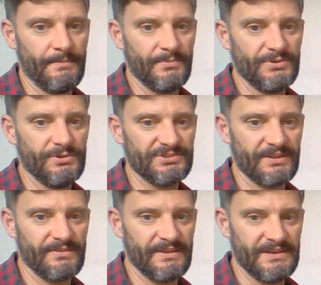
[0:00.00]

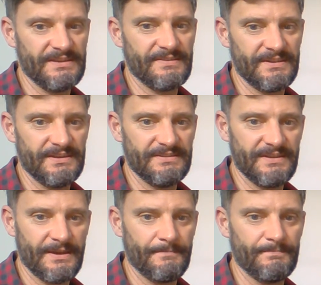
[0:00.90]
using
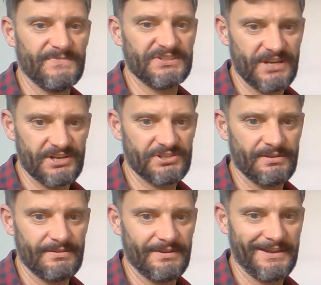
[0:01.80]
the
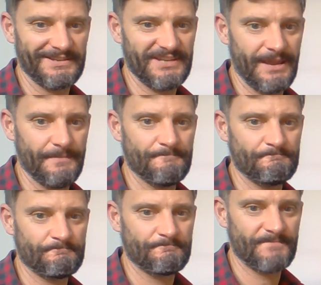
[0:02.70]
discussion tab.
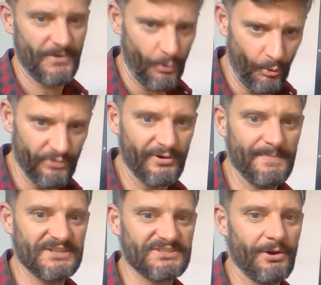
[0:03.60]
All the very
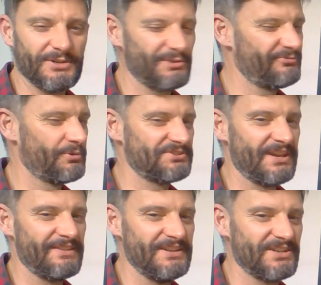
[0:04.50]
best, guys. Look forward to
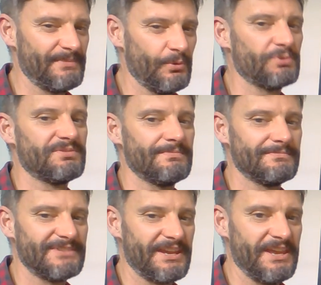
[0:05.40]
seeing these. They're going to be awesome.
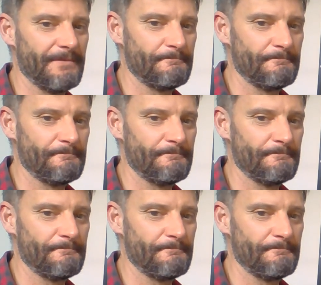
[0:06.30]
Take care.